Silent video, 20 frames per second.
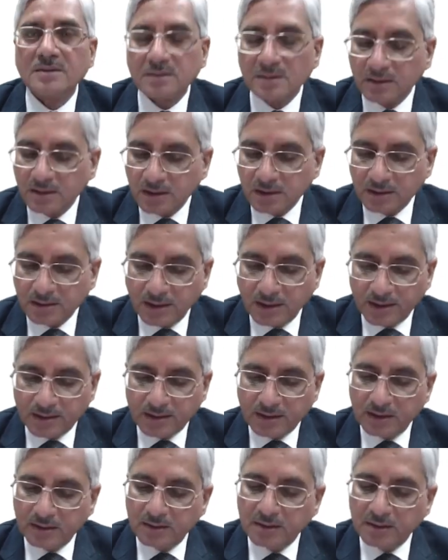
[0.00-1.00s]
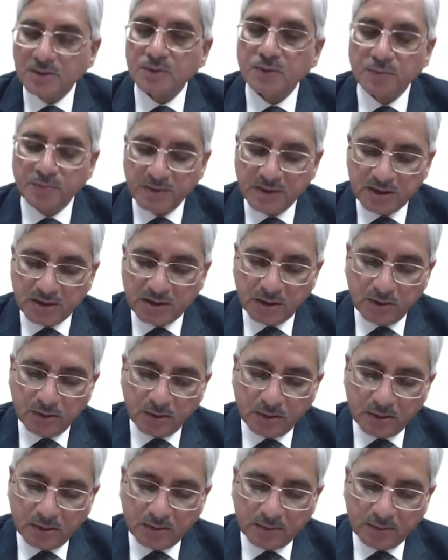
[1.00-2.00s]
steady state, then this should be
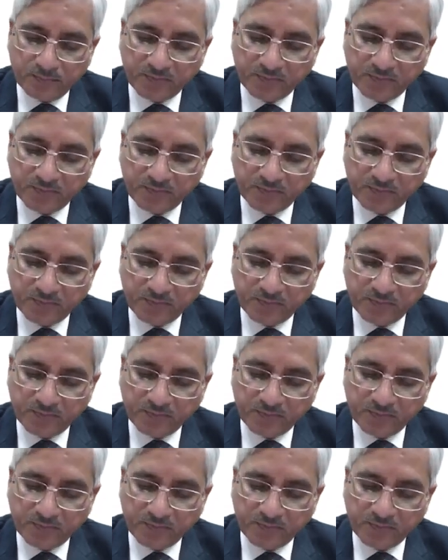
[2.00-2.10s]
0